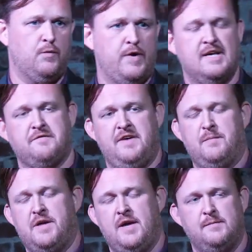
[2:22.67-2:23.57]
we as a
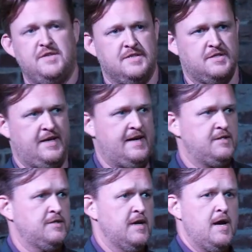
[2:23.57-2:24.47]
family came to the
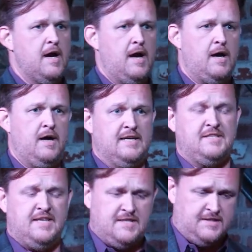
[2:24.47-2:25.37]
States as
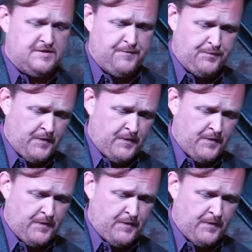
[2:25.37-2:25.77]
citizens.